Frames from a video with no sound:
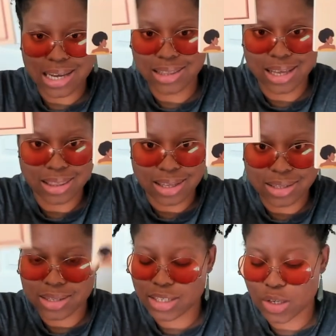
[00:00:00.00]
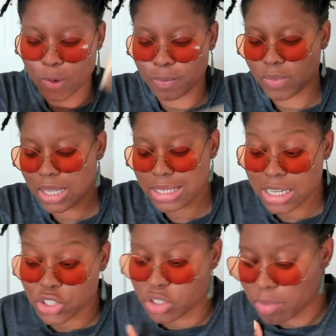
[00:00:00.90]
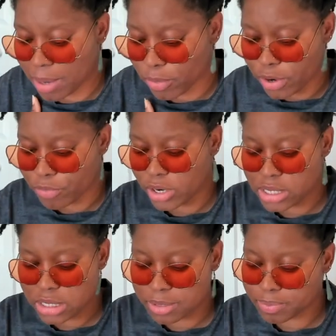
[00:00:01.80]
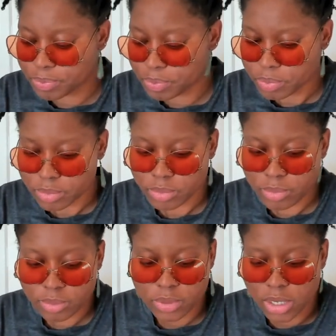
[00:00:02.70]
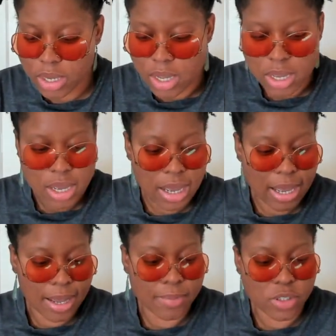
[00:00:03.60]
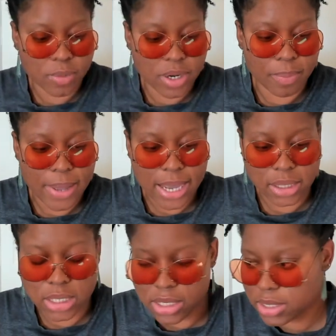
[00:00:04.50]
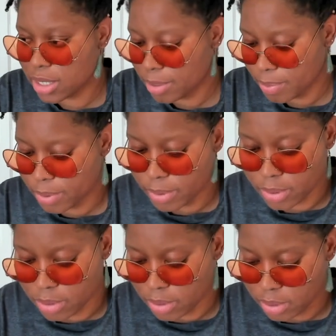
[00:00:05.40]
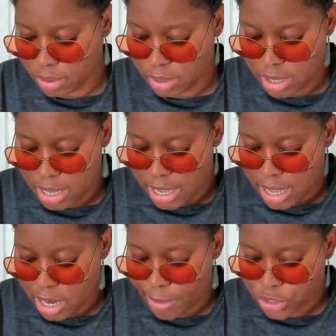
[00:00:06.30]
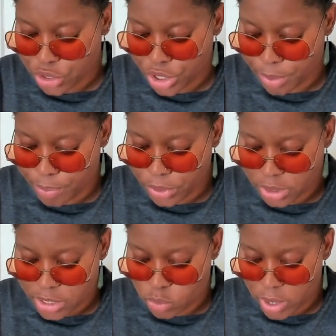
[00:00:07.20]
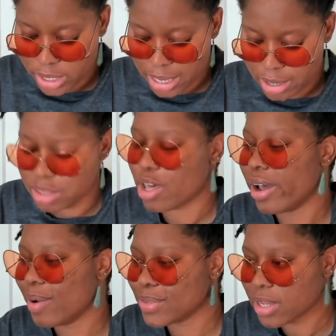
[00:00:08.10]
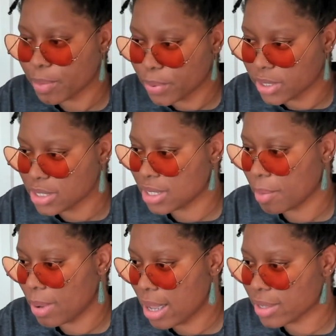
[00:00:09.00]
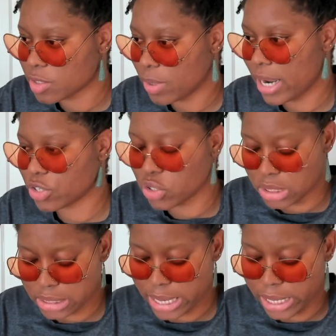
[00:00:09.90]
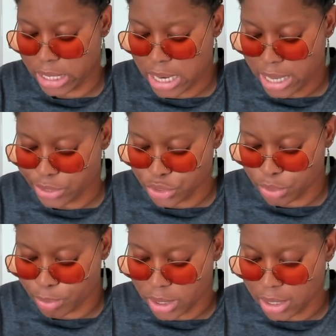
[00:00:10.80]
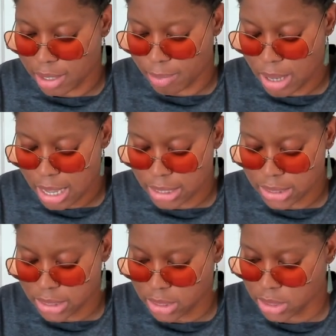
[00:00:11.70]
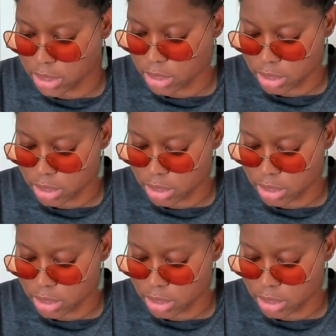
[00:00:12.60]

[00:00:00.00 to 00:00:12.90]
and then this. So that's just my preference. So I'm going to pack these up. And I'm actually going to put this one, I thought I was going to put this in a box, but I actually decided not to put it in a box.